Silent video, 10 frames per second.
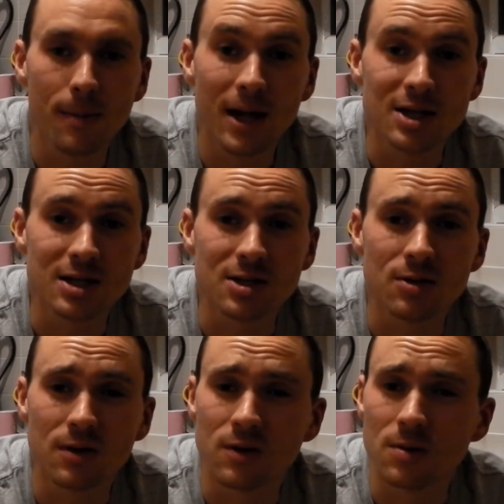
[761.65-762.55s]
actually
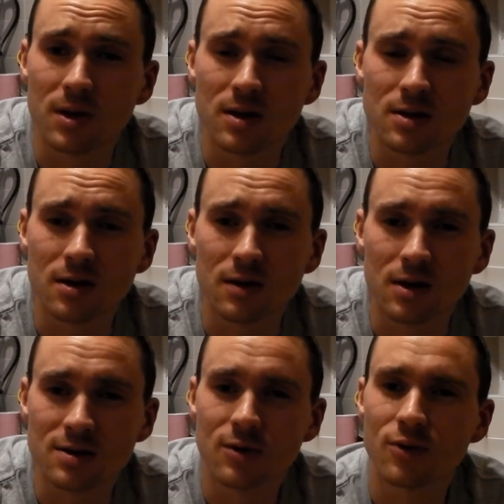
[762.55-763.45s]
doing a few beers kind of
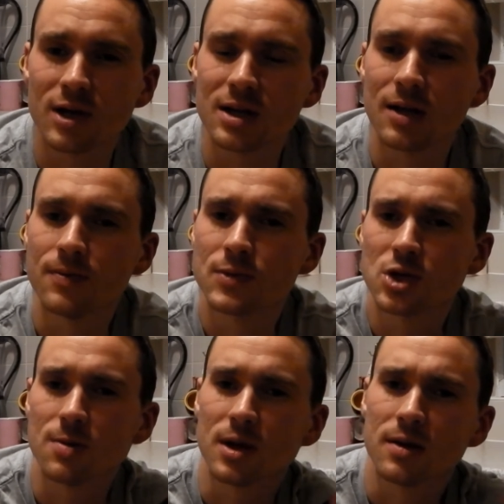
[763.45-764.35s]
things. I've not really done
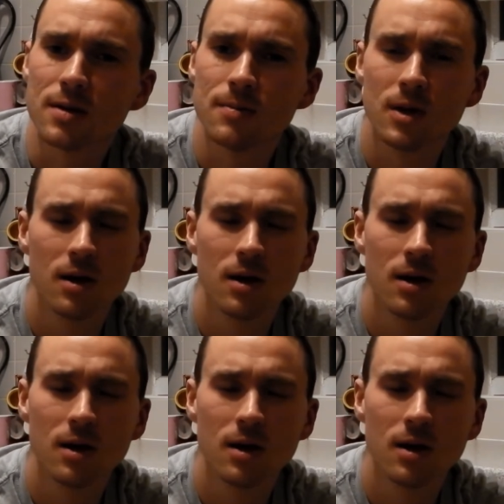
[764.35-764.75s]
too many of them.